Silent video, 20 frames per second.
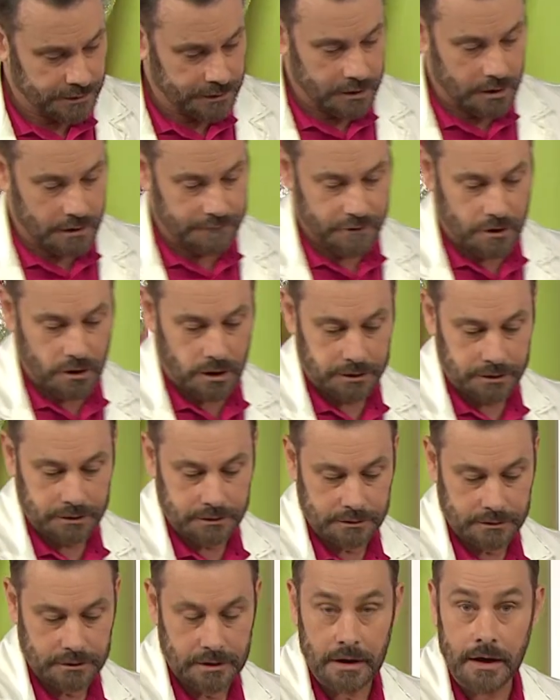I've got
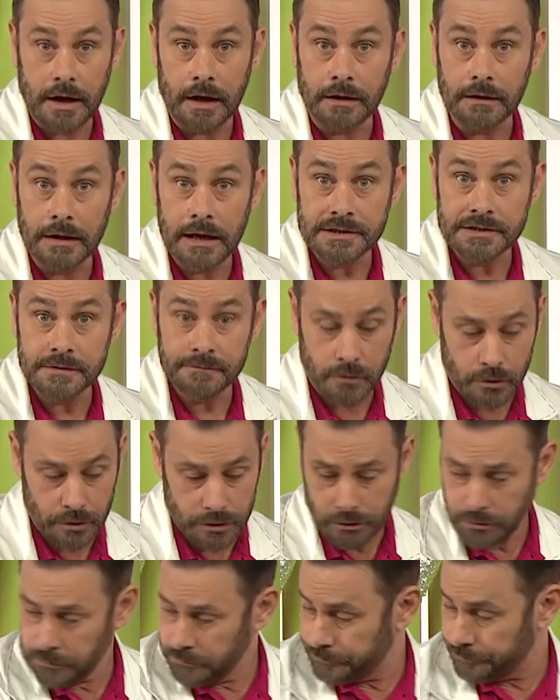a glass of
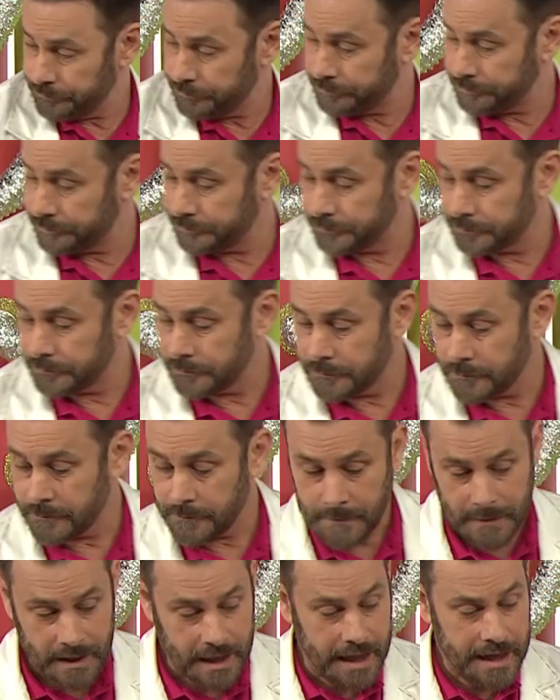oil
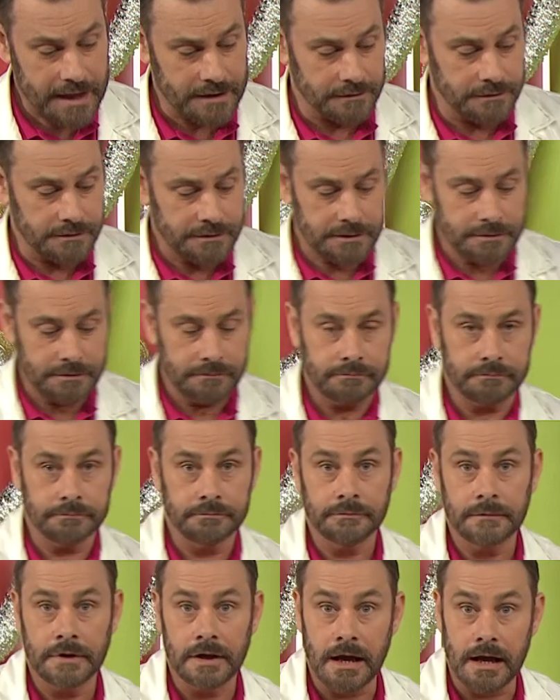and
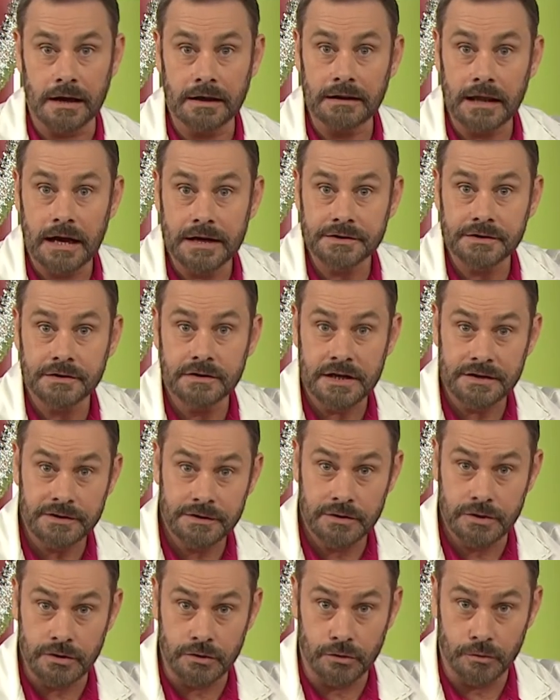a glass test
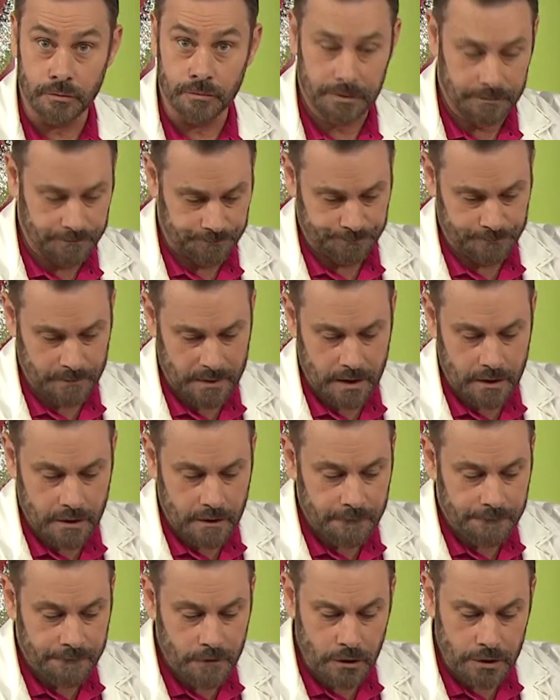tube.
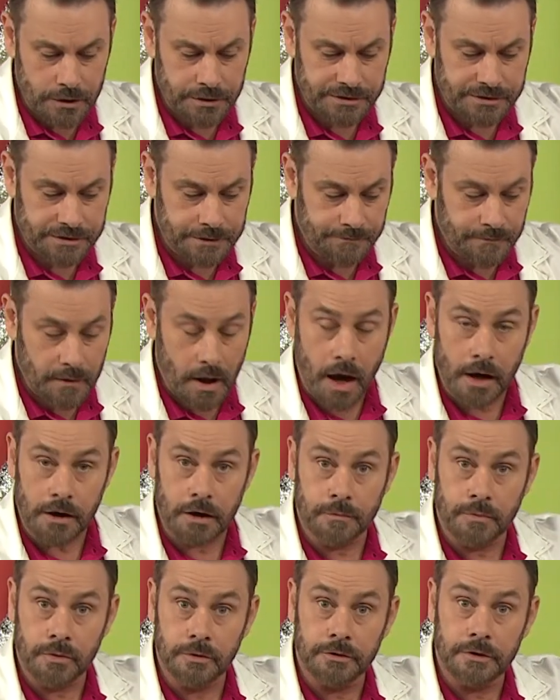First, I'm going
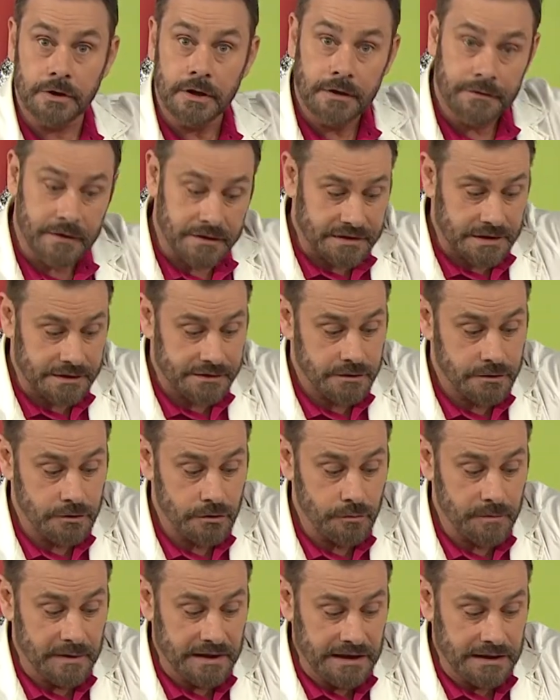to put the test
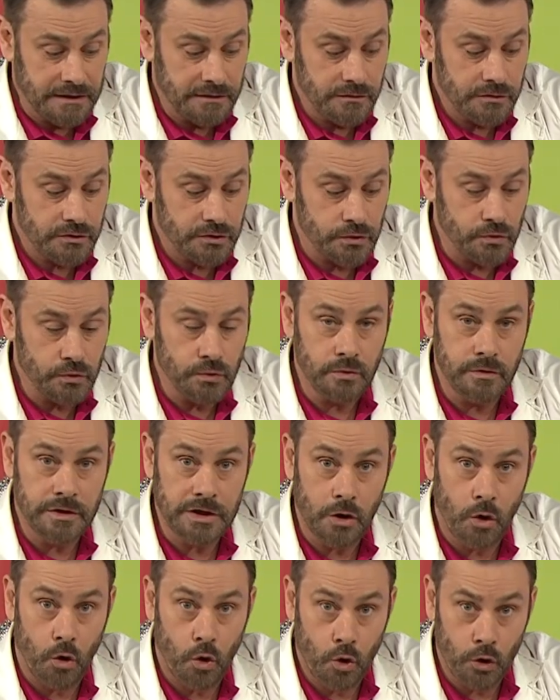tube into
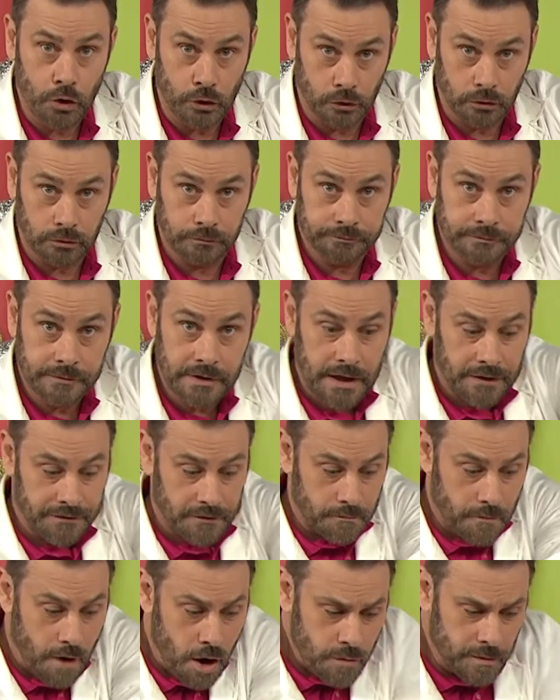the oil. At the
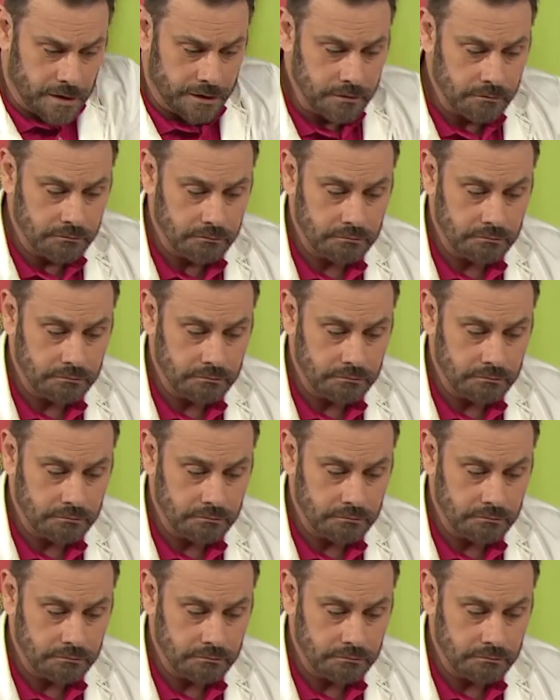moment,